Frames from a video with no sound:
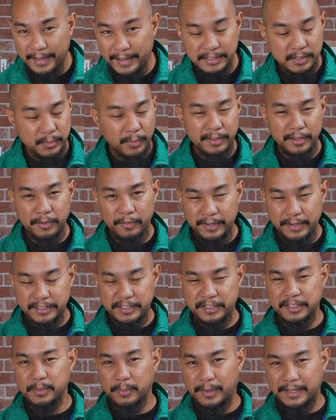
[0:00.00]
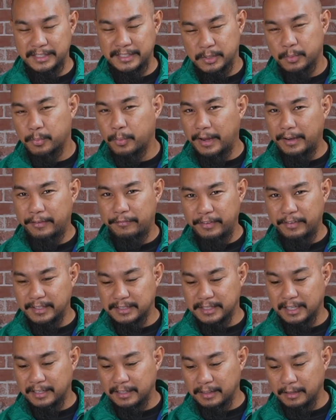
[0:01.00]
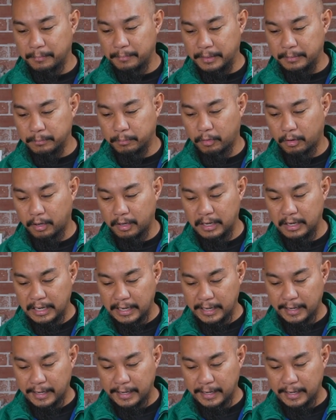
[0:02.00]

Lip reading: It's one of the reasons why suede feels a little bit more